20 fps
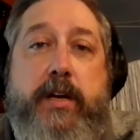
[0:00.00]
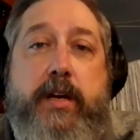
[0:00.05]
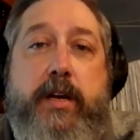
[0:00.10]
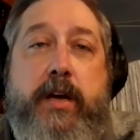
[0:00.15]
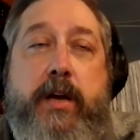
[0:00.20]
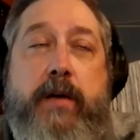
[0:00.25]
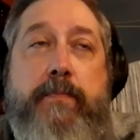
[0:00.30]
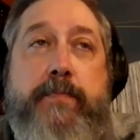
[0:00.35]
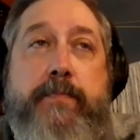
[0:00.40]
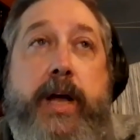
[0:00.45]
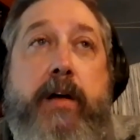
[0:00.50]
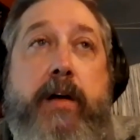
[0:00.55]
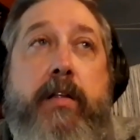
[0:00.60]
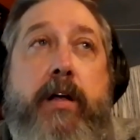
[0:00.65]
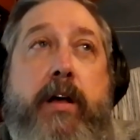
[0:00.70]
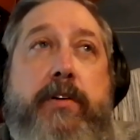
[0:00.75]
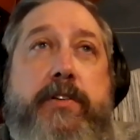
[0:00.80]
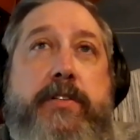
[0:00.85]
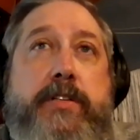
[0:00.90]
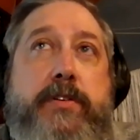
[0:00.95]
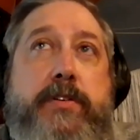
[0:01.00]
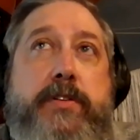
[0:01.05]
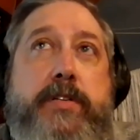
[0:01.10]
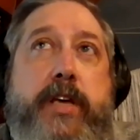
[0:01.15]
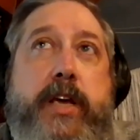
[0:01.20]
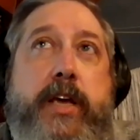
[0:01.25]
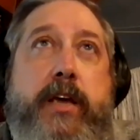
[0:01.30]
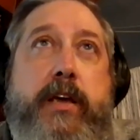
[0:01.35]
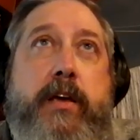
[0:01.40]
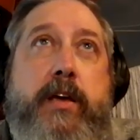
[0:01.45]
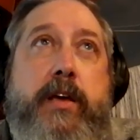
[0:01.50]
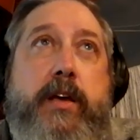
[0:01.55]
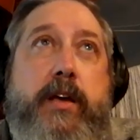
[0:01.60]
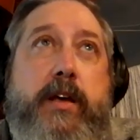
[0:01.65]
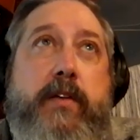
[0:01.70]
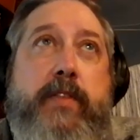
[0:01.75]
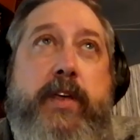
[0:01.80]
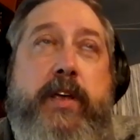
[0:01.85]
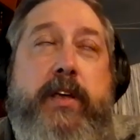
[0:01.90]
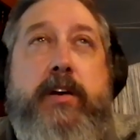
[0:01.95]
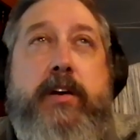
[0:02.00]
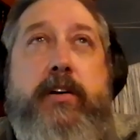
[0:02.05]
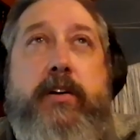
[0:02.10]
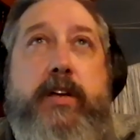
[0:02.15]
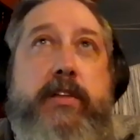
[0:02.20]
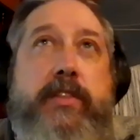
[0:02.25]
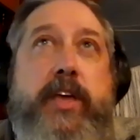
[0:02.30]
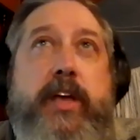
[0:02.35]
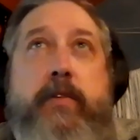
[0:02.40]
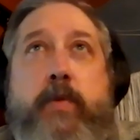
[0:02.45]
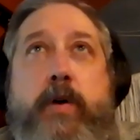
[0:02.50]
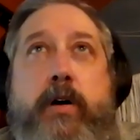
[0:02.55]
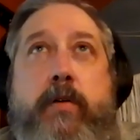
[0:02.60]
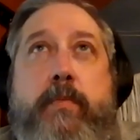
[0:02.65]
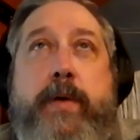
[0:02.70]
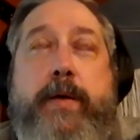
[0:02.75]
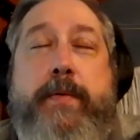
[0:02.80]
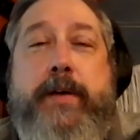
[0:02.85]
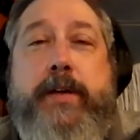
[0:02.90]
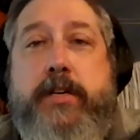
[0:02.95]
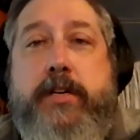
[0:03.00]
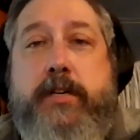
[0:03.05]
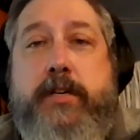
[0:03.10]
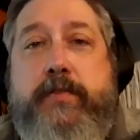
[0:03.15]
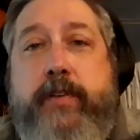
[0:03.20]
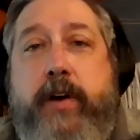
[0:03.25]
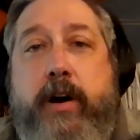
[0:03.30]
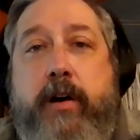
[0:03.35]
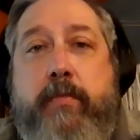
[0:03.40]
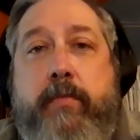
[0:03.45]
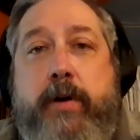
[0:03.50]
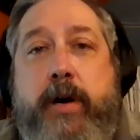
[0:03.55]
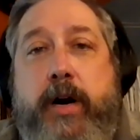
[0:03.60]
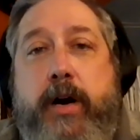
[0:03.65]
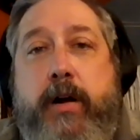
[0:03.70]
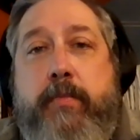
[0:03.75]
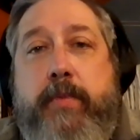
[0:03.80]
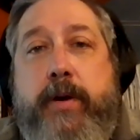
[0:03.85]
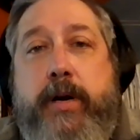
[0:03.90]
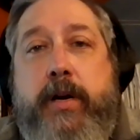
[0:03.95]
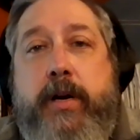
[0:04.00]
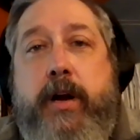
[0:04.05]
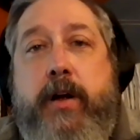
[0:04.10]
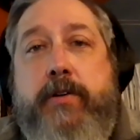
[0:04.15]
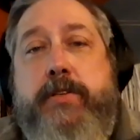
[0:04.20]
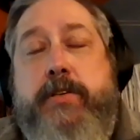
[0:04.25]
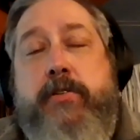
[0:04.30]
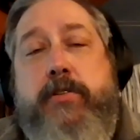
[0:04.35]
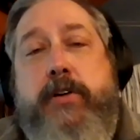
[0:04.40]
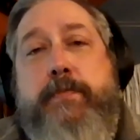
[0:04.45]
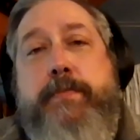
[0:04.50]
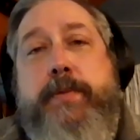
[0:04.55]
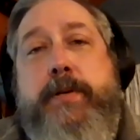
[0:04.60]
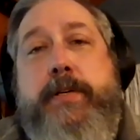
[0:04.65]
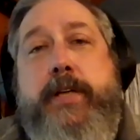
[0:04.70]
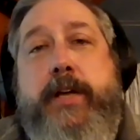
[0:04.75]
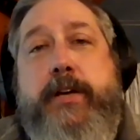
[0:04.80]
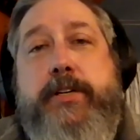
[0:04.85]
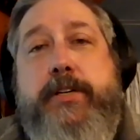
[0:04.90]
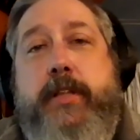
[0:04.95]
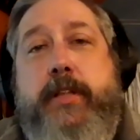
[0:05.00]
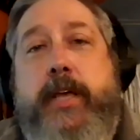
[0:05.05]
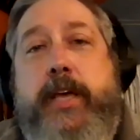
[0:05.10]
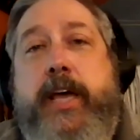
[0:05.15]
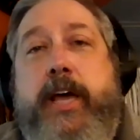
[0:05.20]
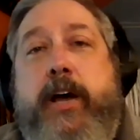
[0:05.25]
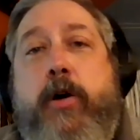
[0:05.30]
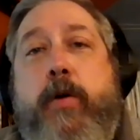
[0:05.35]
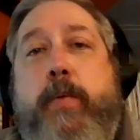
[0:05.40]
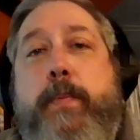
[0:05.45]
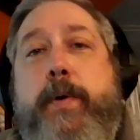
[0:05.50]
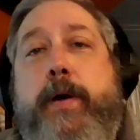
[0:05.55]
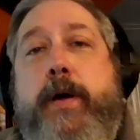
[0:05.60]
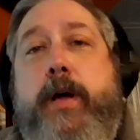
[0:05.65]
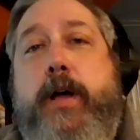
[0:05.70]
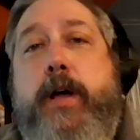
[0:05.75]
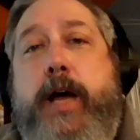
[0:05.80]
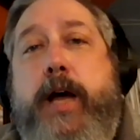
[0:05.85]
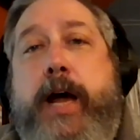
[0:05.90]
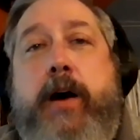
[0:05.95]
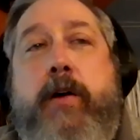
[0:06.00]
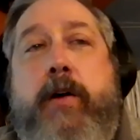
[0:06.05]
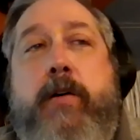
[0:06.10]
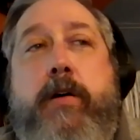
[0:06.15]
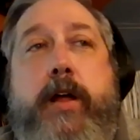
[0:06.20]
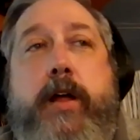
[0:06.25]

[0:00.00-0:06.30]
I'll also say that, you know, you think, well, maybe it's just farm ground, but it also could potentially help out